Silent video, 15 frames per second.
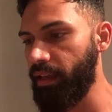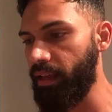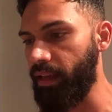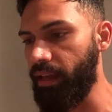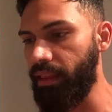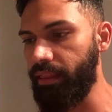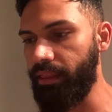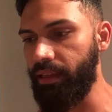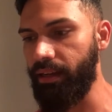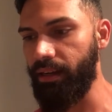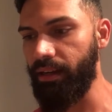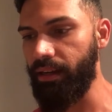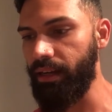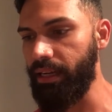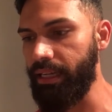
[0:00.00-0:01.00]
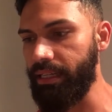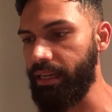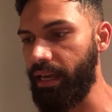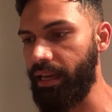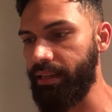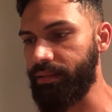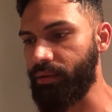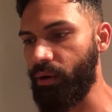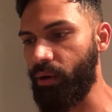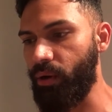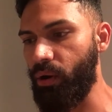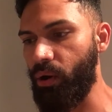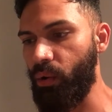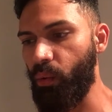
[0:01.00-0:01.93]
and it has got